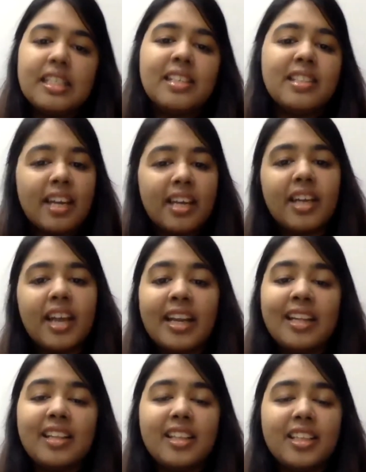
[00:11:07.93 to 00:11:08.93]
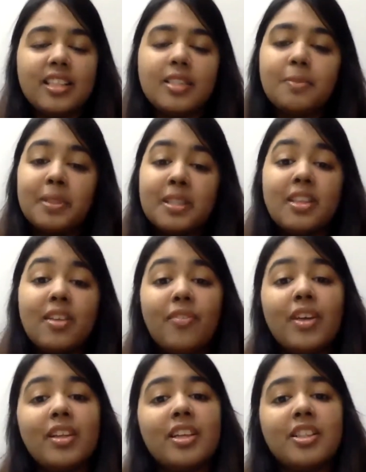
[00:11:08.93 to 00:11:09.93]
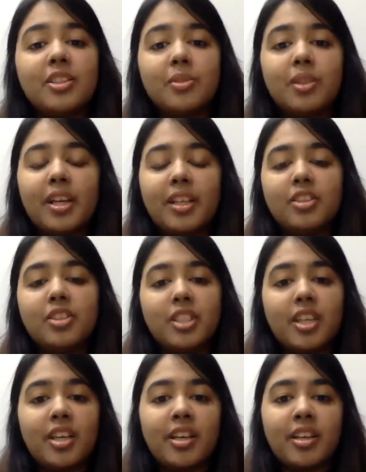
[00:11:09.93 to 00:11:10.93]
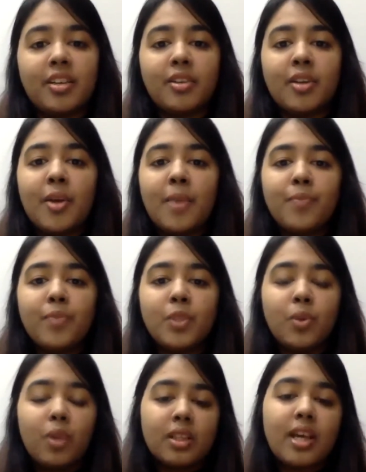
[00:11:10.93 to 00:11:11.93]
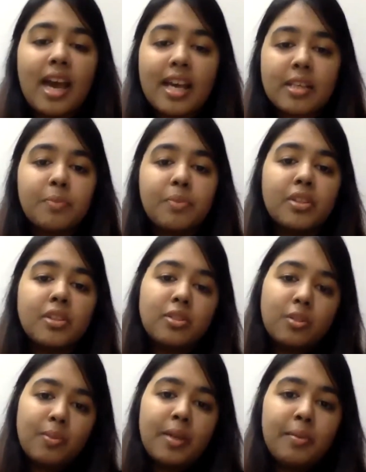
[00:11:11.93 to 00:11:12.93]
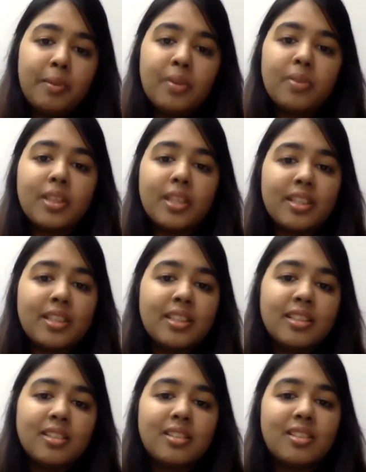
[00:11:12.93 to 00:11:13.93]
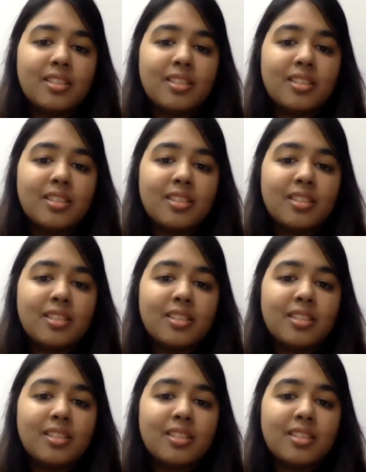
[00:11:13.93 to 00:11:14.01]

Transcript: Is there anything specific that you would like to share to all the aspirants who might be looking at this?